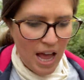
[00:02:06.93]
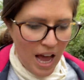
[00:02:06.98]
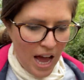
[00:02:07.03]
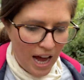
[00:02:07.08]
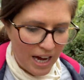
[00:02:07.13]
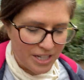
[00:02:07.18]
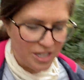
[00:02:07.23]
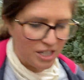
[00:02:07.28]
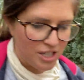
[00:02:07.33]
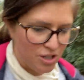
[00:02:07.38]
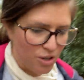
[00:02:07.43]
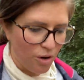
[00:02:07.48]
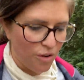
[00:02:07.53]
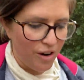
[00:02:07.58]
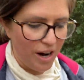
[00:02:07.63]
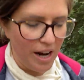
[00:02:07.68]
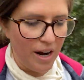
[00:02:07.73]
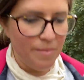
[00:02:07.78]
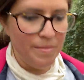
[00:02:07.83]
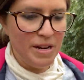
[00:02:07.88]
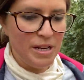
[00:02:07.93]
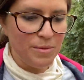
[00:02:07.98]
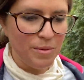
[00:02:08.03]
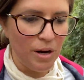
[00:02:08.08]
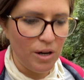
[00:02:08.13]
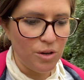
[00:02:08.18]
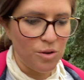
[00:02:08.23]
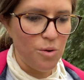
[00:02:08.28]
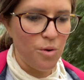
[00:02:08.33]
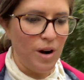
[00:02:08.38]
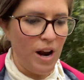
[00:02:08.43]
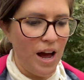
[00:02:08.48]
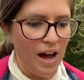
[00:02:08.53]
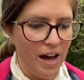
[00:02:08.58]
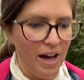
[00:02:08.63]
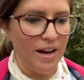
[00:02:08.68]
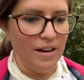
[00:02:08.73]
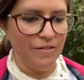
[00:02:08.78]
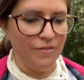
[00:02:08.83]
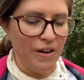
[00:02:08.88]
I just thought, right, I may as well go and
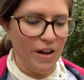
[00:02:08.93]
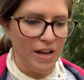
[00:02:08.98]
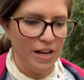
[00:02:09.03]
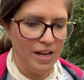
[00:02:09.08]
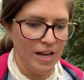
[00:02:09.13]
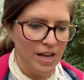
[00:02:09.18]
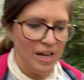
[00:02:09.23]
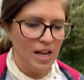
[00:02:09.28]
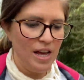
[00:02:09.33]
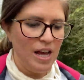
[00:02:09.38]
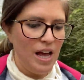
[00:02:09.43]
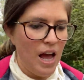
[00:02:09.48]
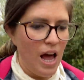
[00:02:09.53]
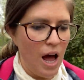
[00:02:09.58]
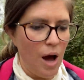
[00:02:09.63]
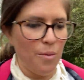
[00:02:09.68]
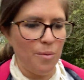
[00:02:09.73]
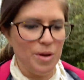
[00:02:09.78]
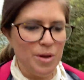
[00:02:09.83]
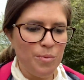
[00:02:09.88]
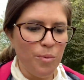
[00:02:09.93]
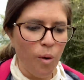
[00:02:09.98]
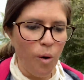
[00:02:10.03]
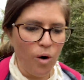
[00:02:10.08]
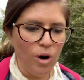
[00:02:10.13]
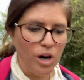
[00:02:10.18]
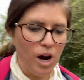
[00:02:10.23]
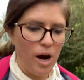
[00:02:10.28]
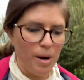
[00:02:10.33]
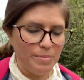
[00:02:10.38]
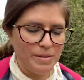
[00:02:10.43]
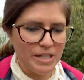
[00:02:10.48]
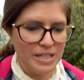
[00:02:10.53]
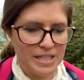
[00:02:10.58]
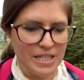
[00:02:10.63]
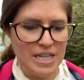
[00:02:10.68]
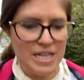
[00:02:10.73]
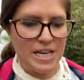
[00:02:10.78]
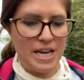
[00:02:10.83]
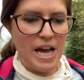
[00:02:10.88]
have a wee walk up to
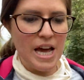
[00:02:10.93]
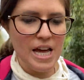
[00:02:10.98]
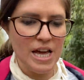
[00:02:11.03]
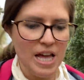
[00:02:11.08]
see,